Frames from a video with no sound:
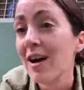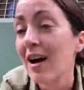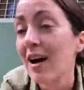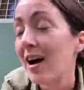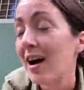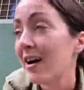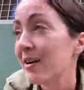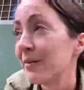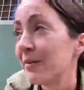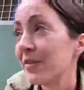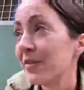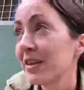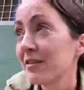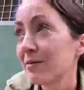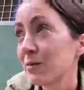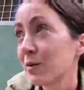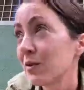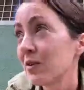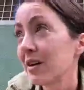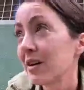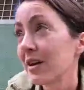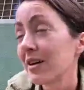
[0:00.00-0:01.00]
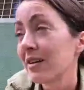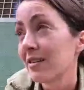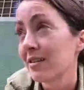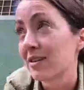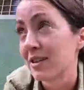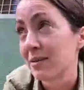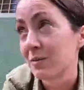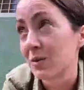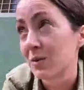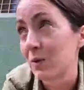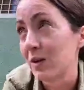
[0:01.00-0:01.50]
Um, this morning, the
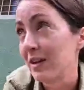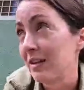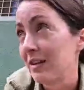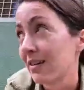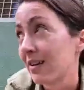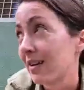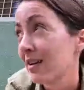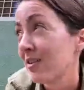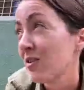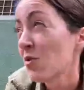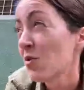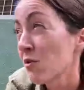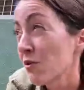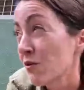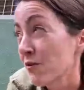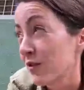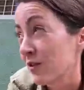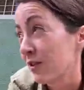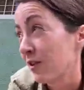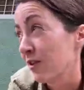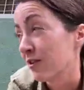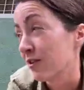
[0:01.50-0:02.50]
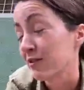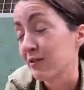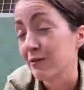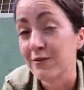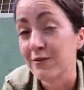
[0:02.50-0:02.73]
chimps were eating an awful lot of